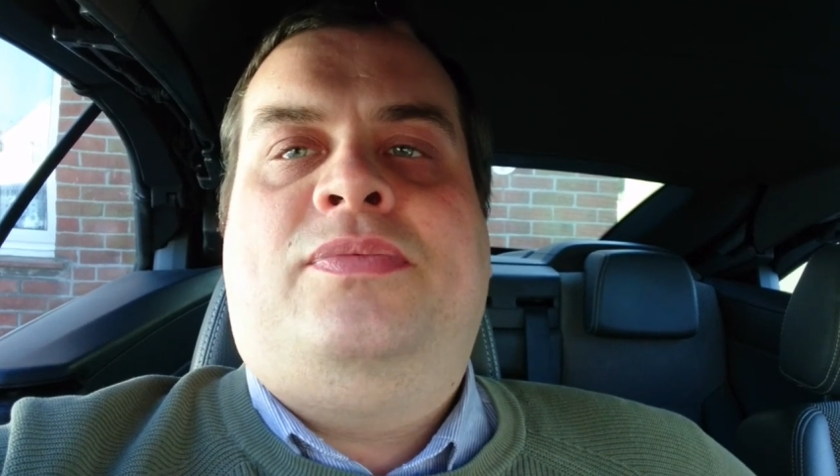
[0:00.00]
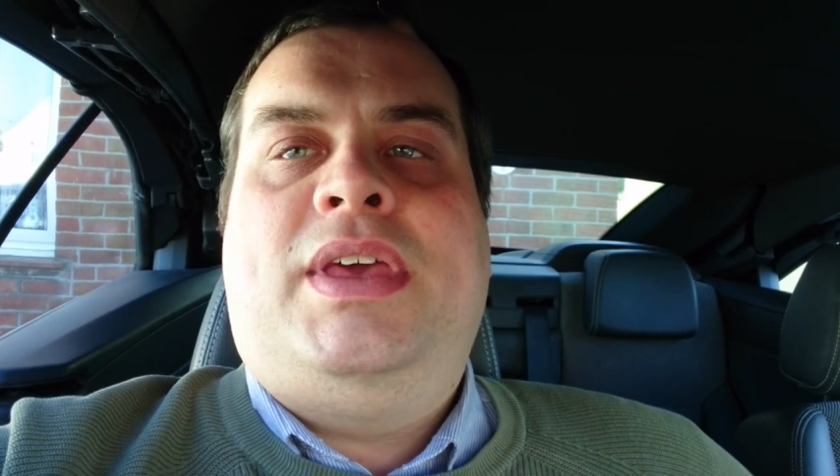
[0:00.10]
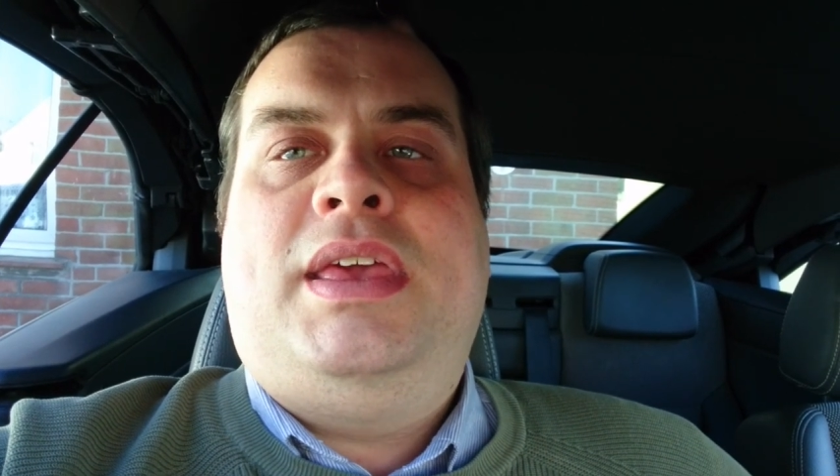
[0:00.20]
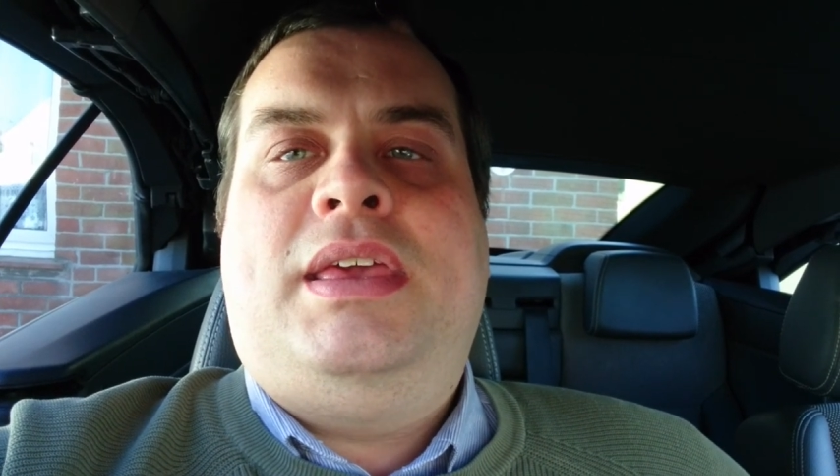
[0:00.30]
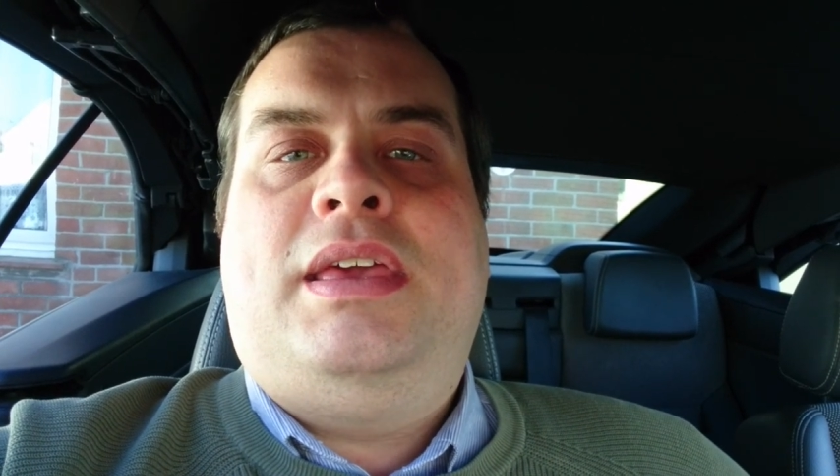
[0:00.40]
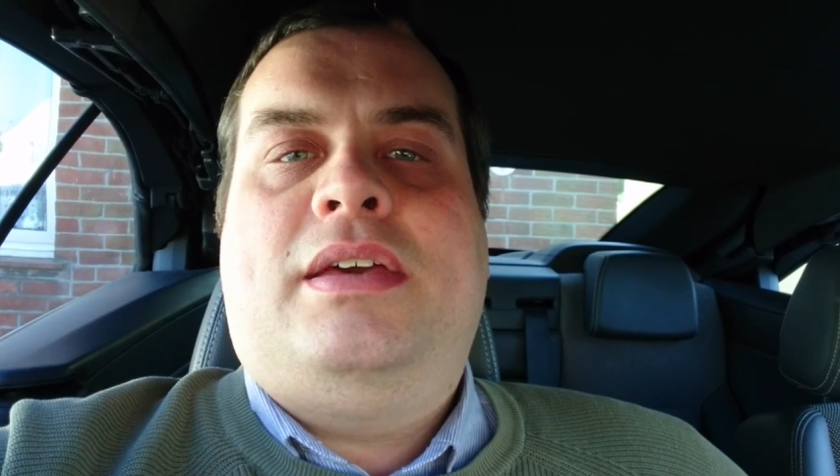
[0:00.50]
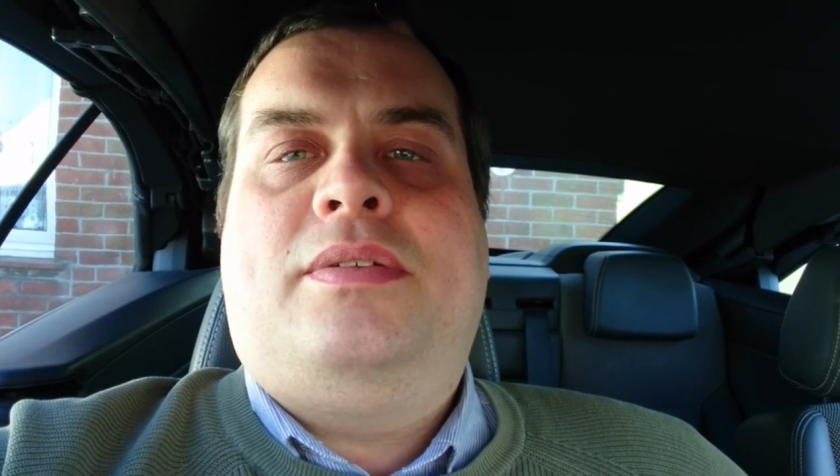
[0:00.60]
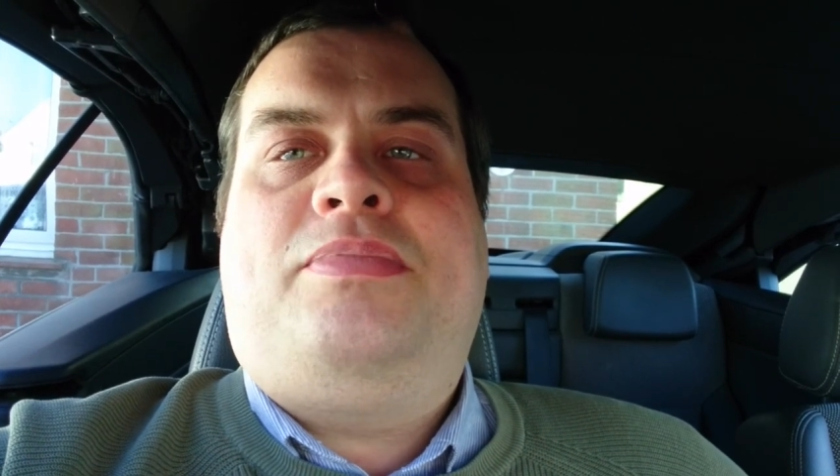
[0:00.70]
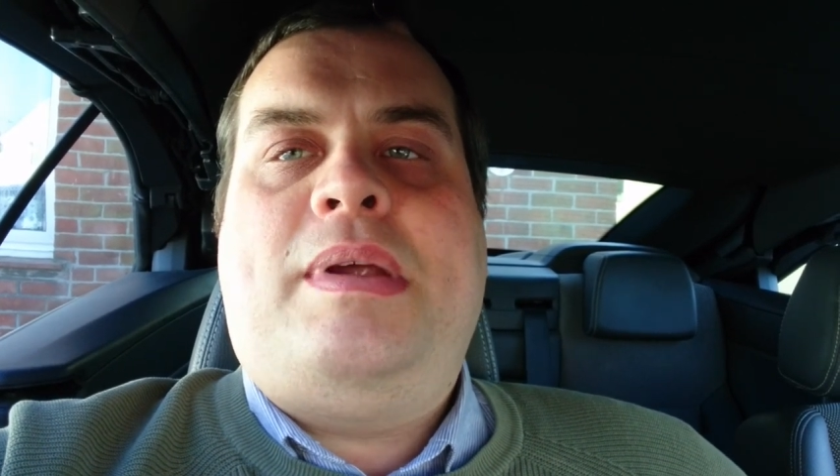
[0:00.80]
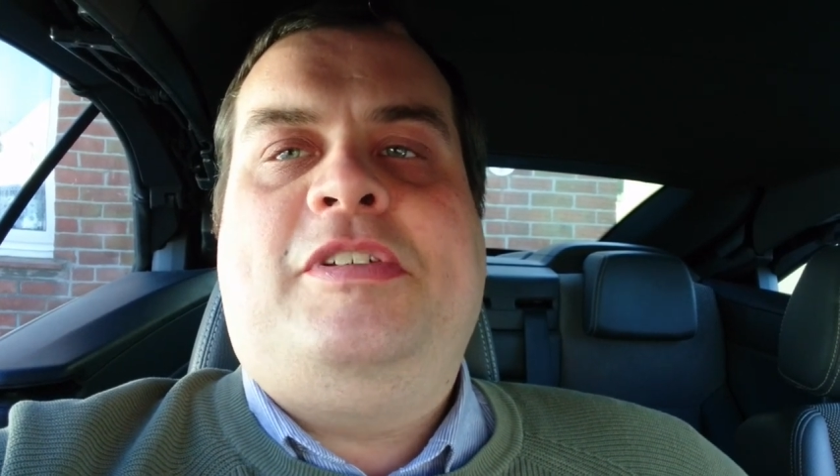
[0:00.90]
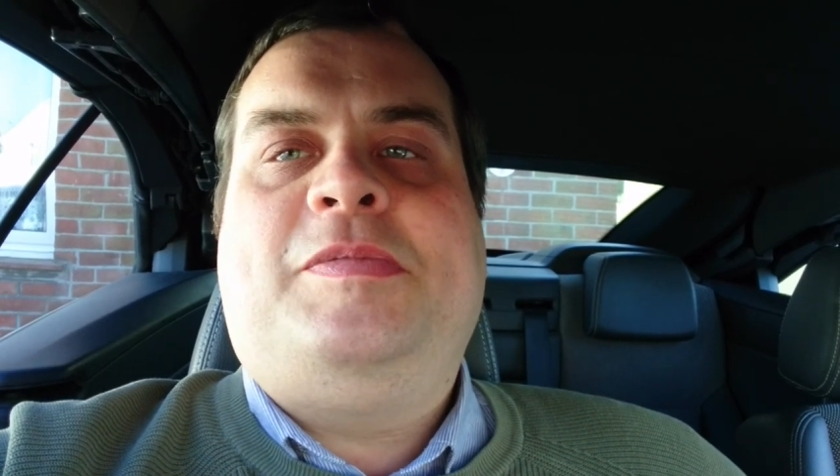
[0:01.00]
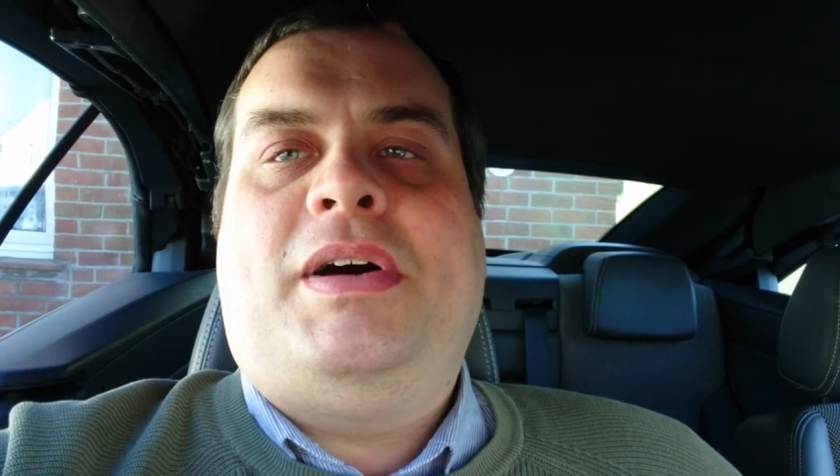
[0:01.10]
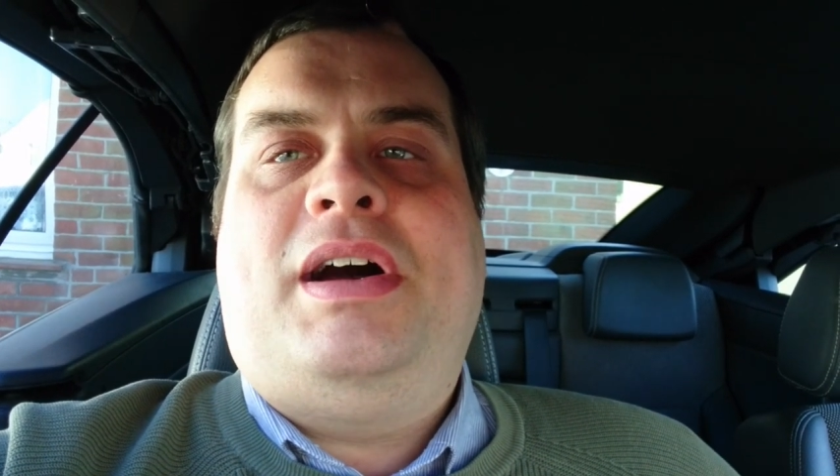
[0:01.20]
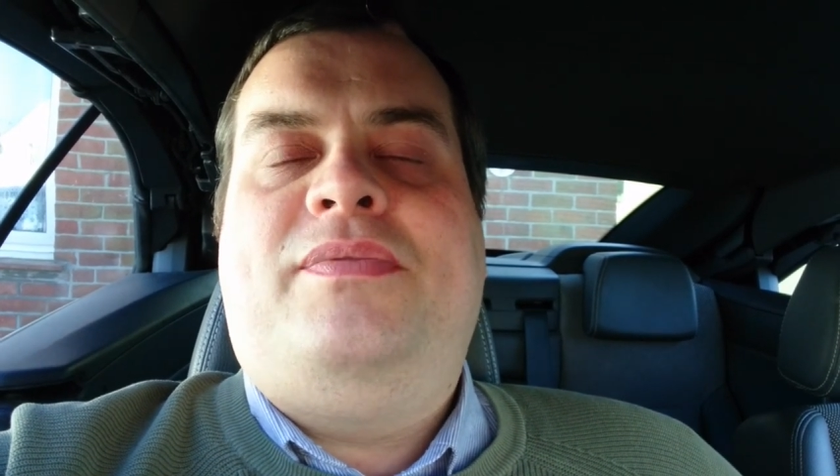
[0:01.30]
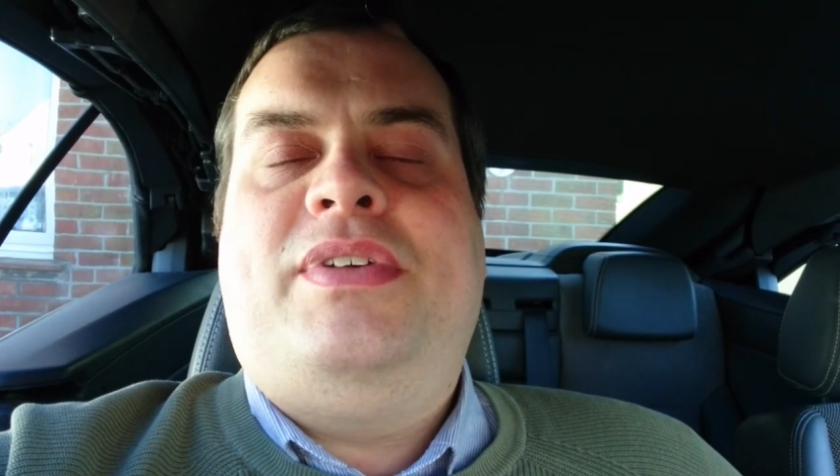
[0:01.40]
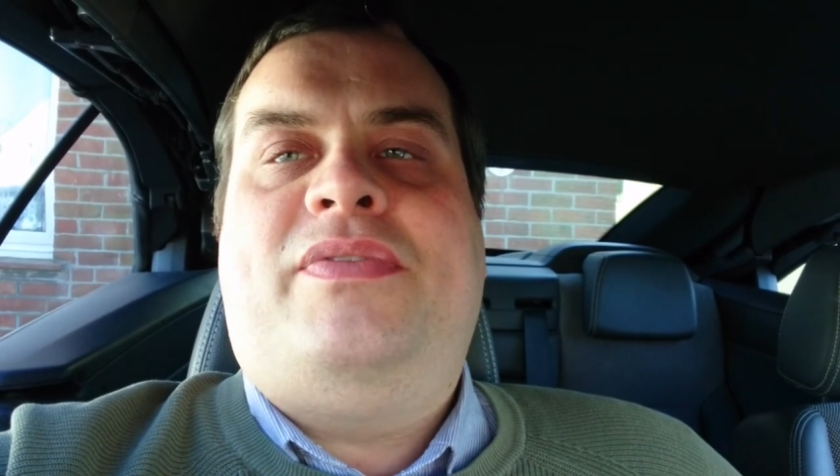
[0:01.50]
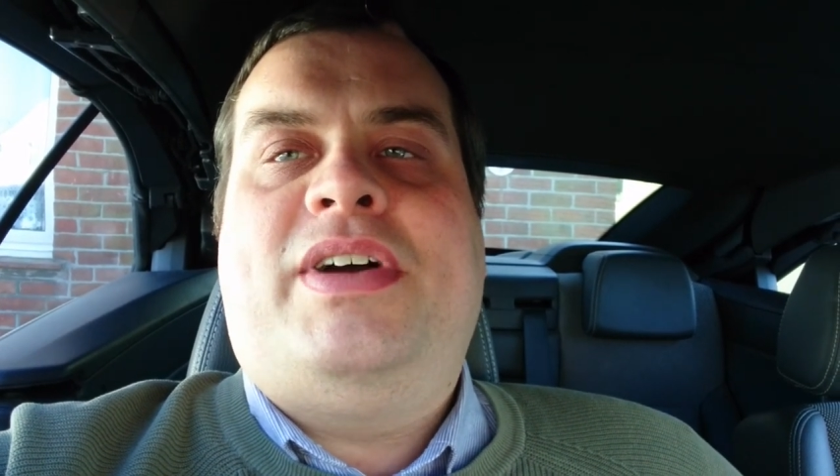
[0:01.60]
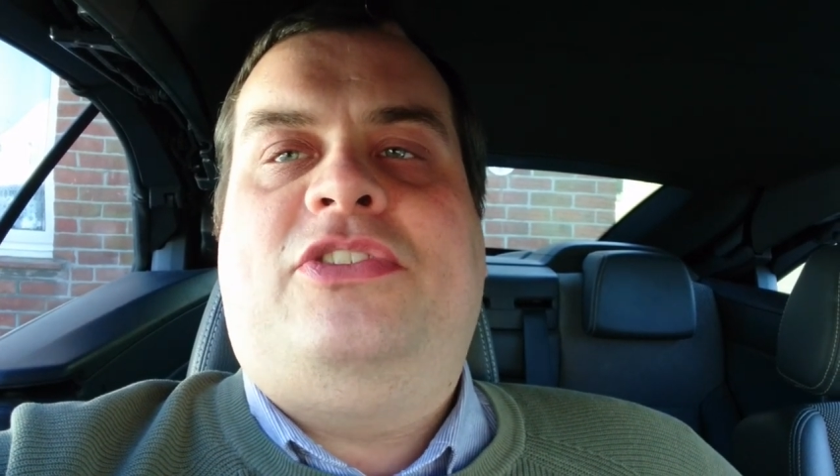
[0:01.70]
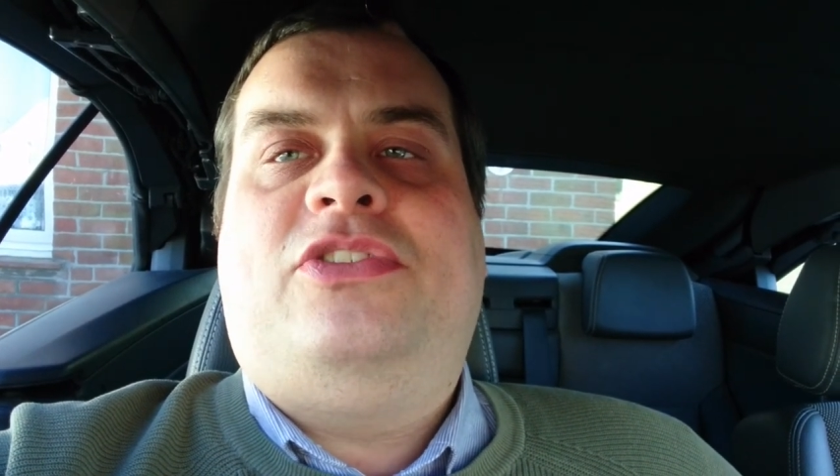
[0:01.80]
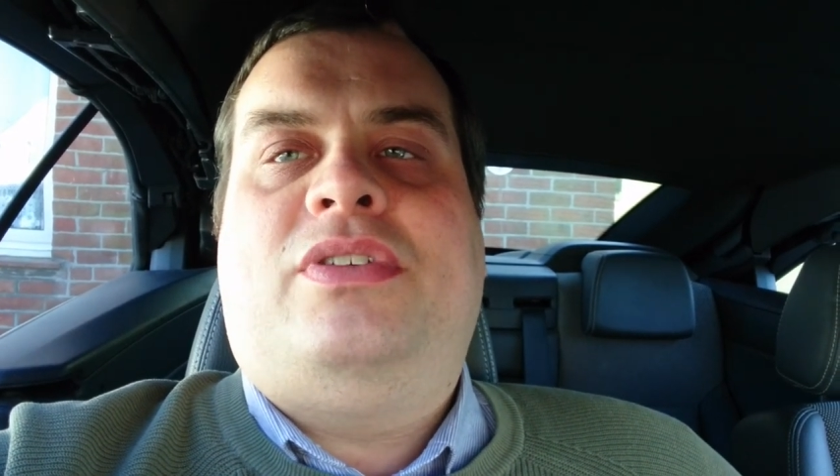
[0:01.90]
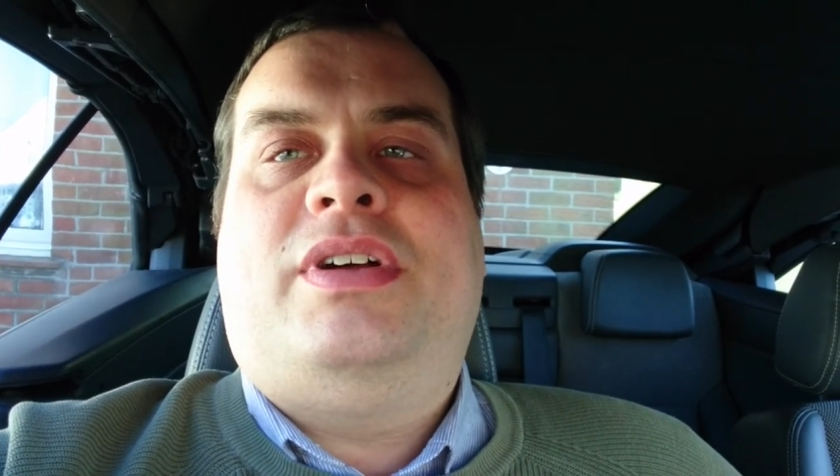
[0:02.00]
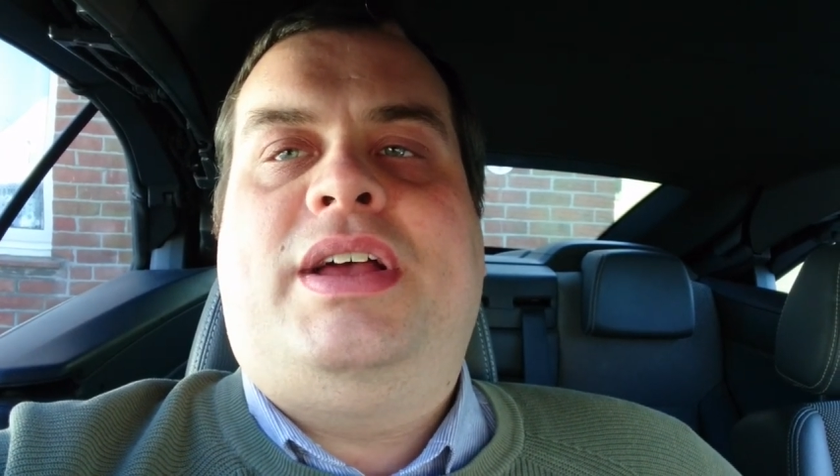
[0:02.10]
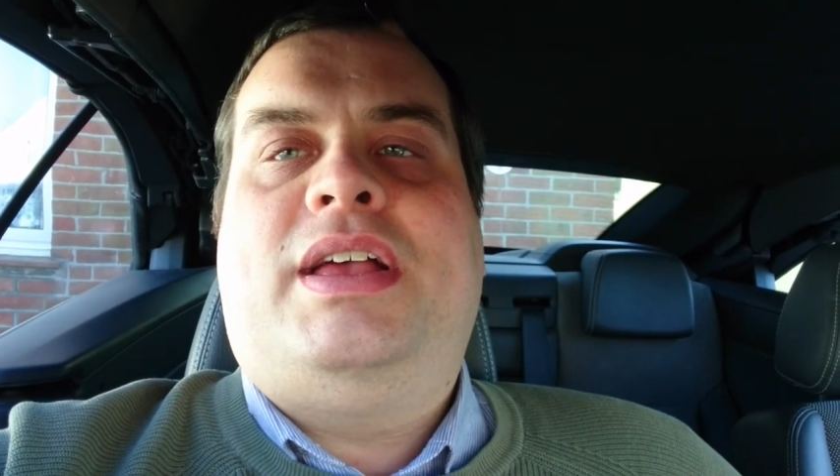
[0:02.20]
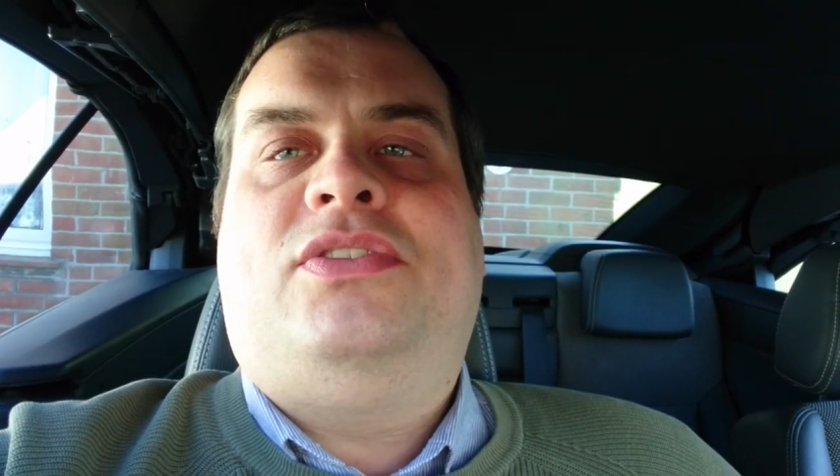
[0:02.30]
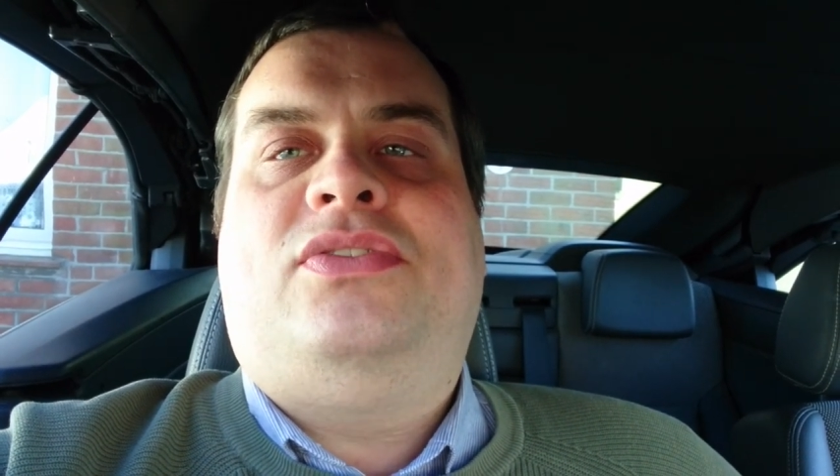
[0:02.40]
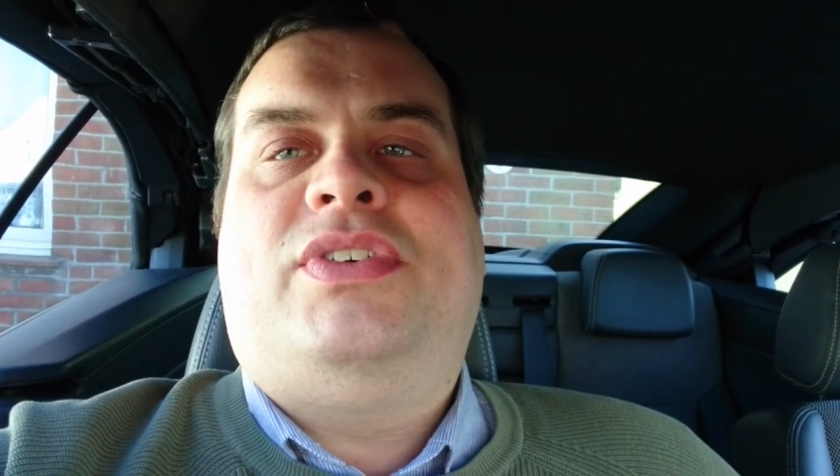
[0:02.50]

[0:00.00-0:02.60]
The premise behind The Adventurer is